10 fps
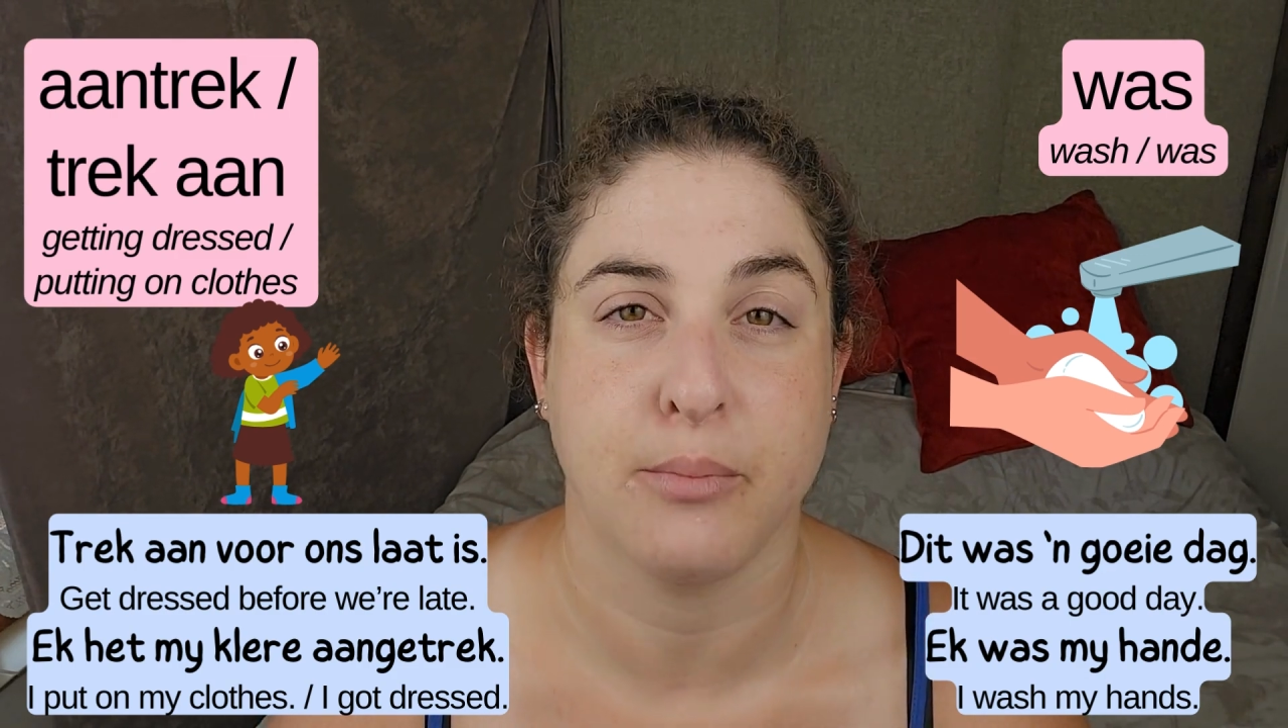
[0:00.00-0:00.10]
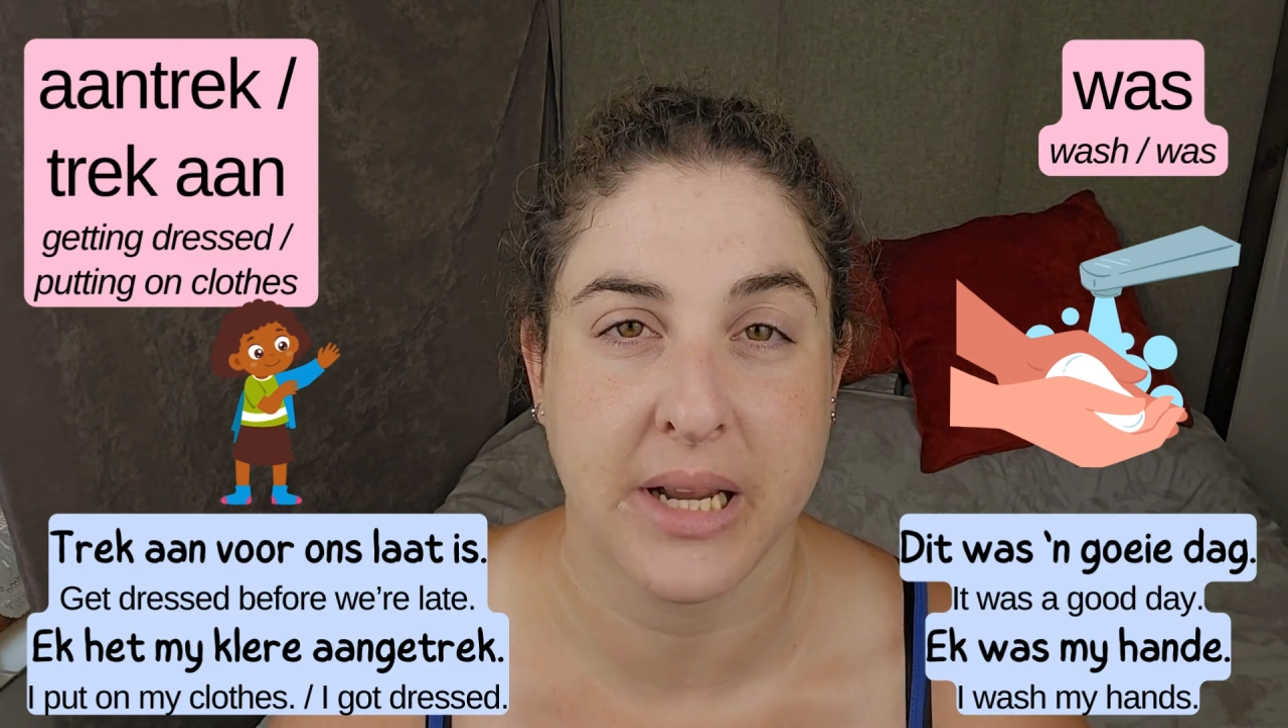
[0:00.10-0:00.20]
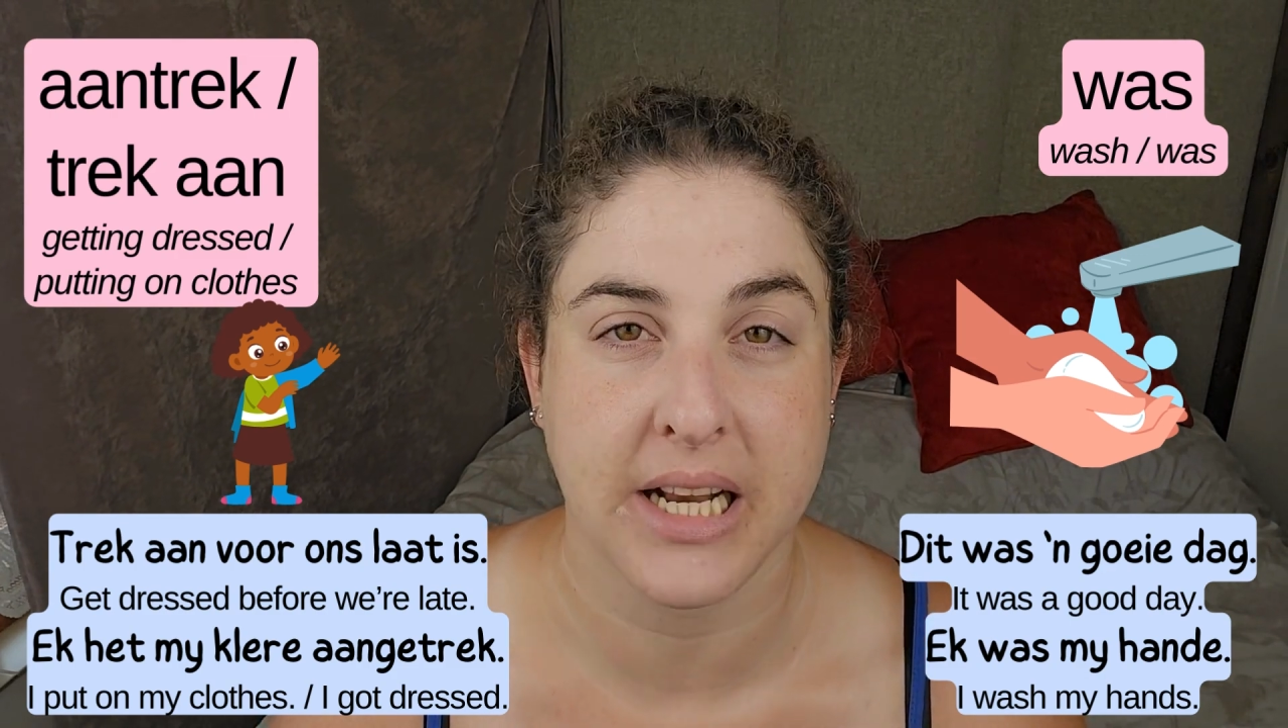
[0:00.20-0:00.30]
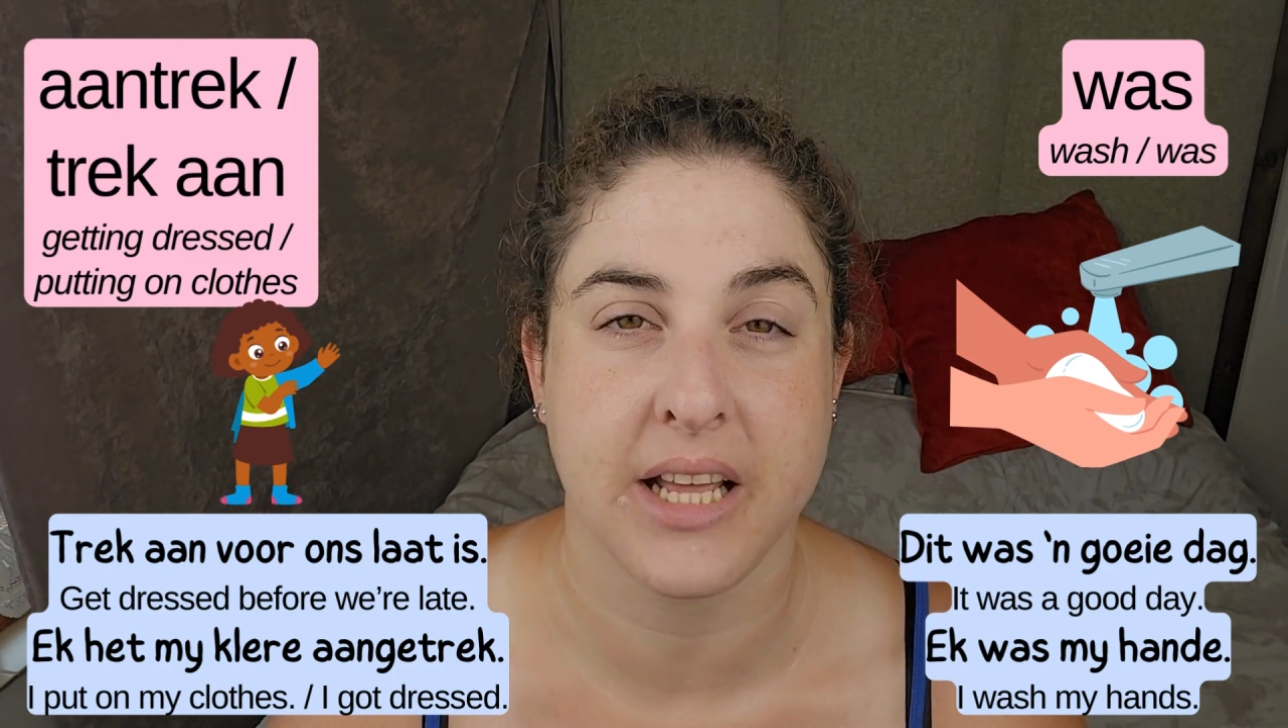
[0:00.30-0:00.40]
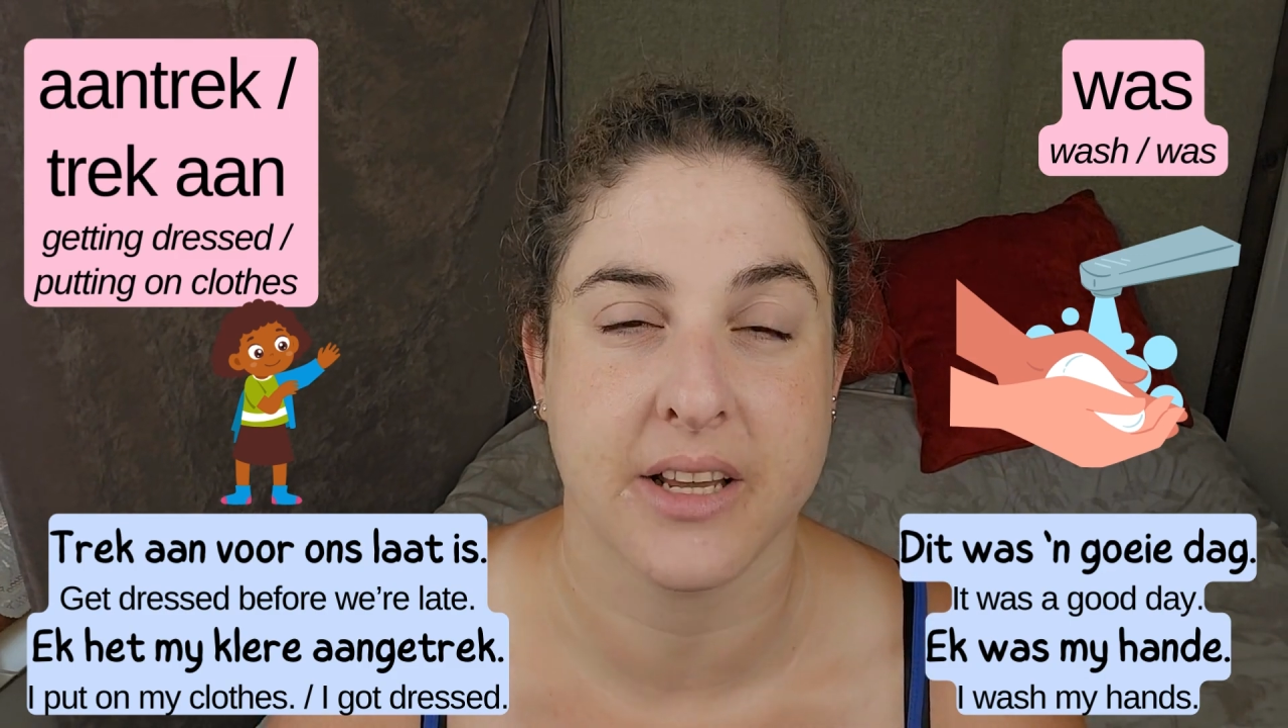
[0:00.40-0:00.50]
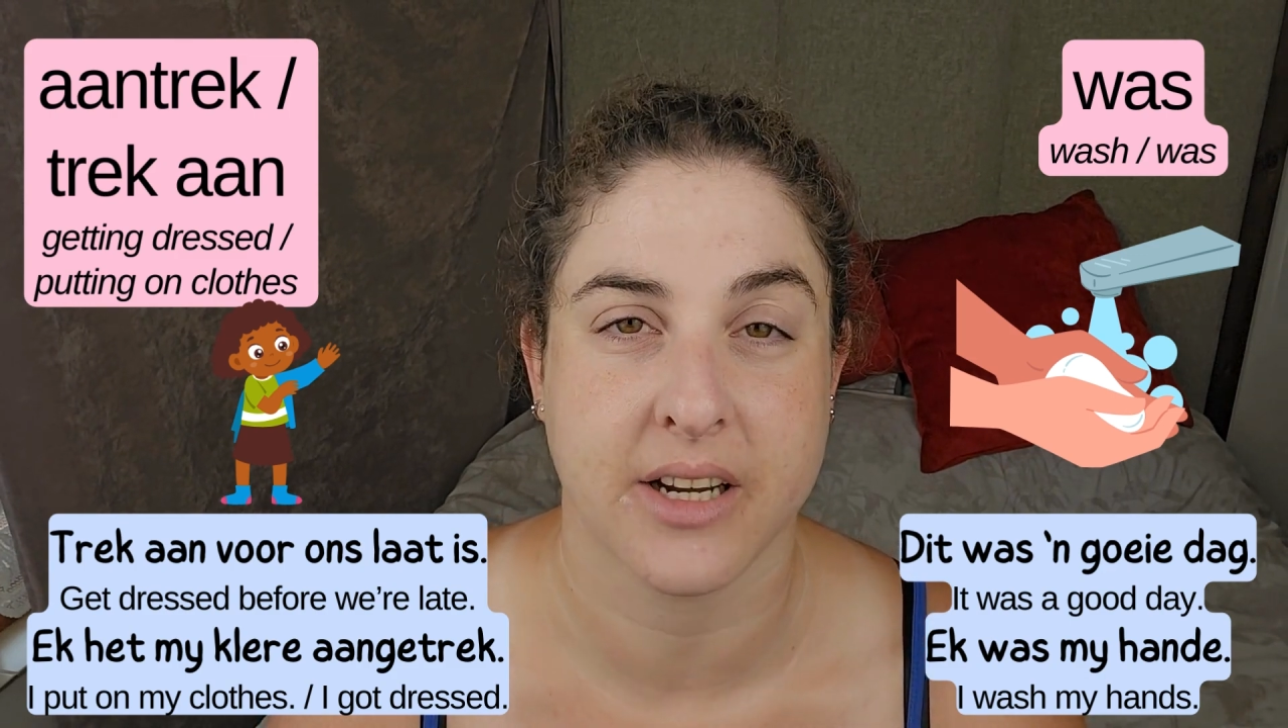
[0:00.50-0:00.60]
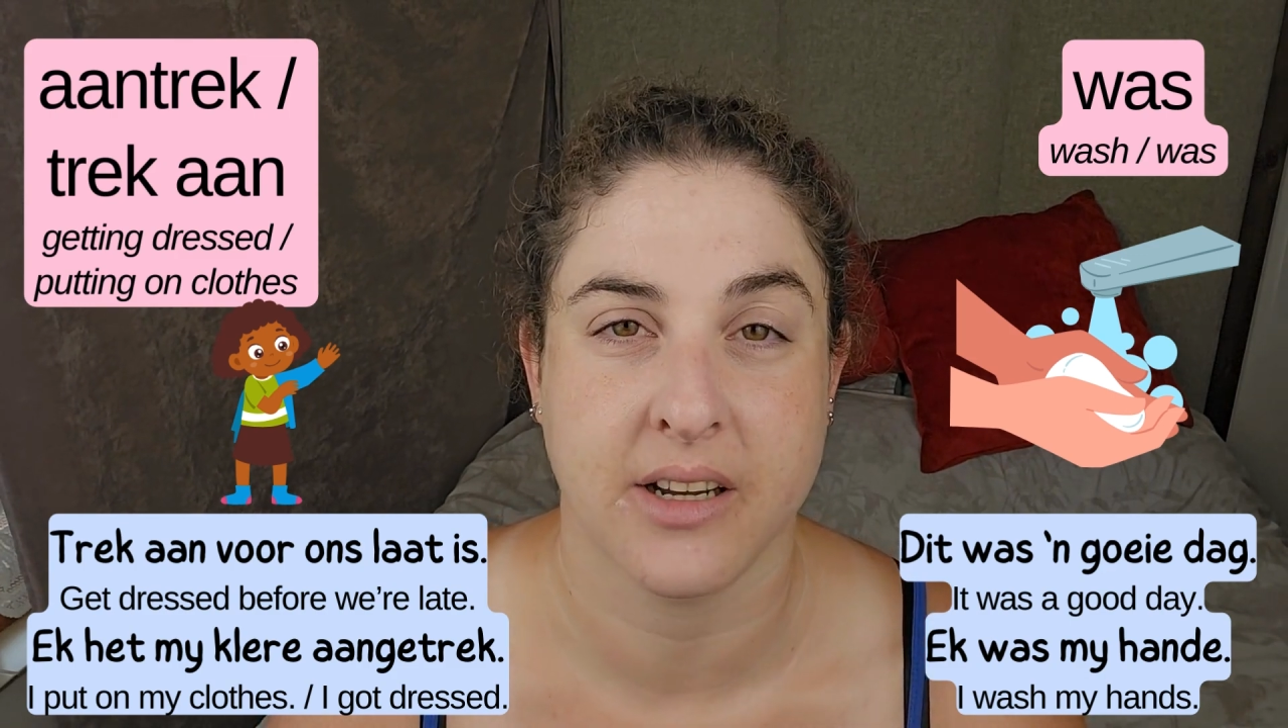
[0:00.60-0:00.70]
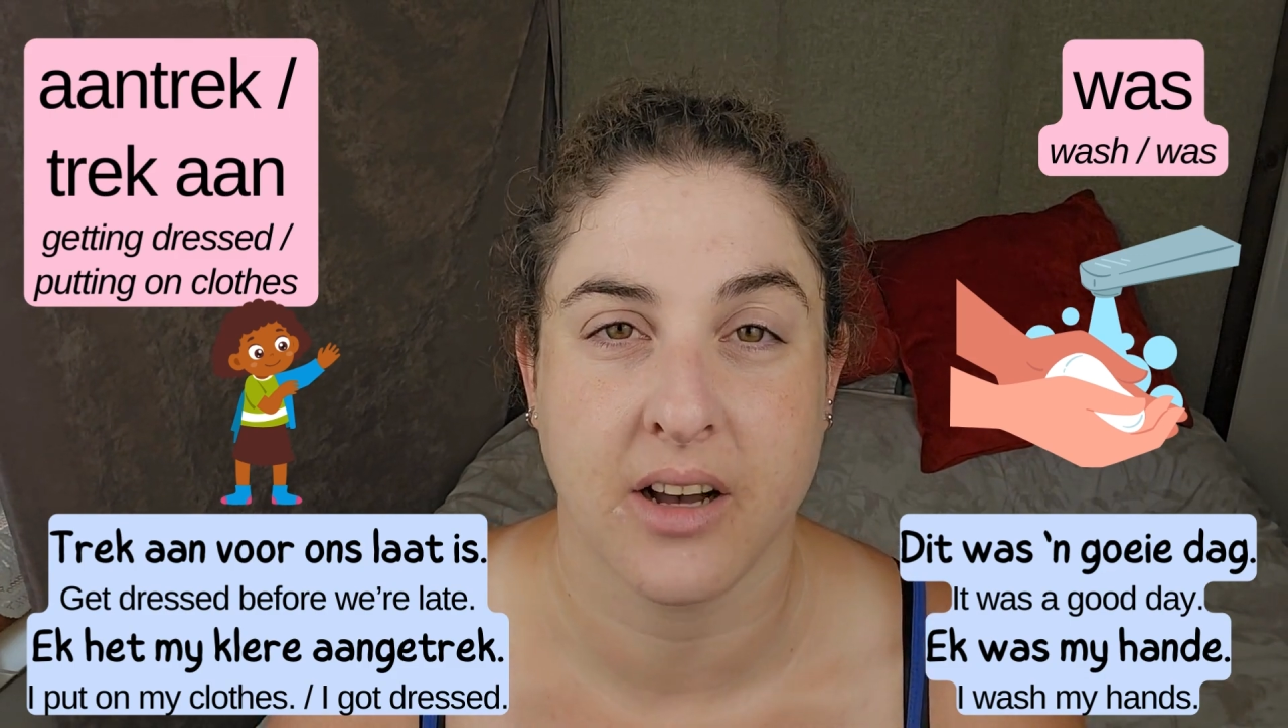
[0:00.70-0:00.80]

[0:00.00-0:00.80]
my klere